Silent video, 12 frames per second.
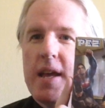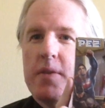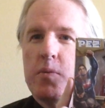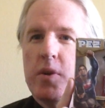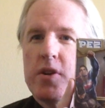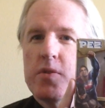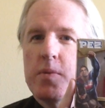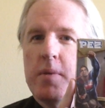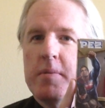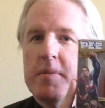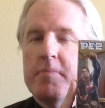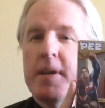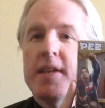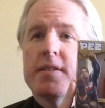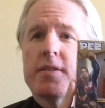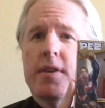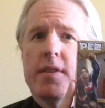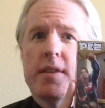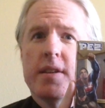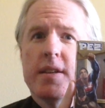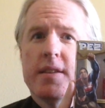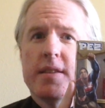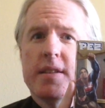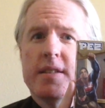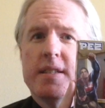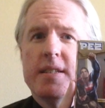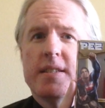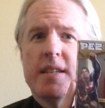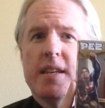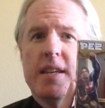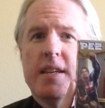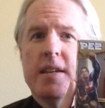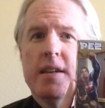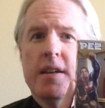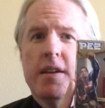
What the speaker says: and Wonder Woman based on the DC